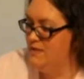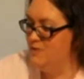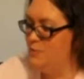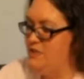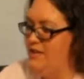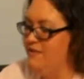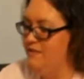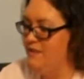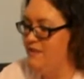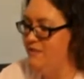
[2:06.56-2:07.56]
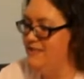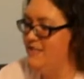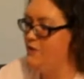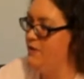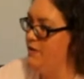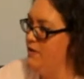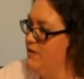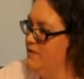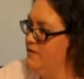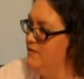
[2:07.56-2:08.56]
So which side of the center they're
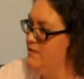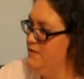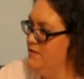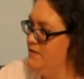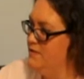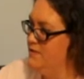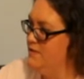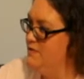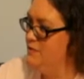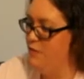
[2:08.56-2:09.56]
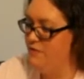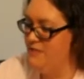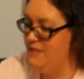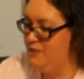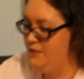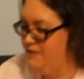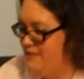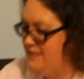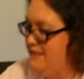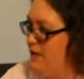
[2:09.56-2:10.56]
on? So if the center is
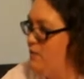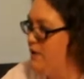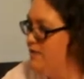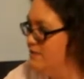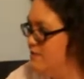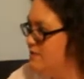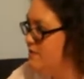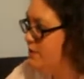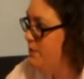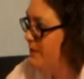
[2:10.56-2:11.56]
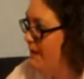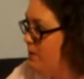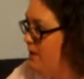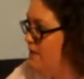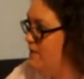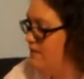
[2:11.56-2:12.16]
facing that way, because they're going that way.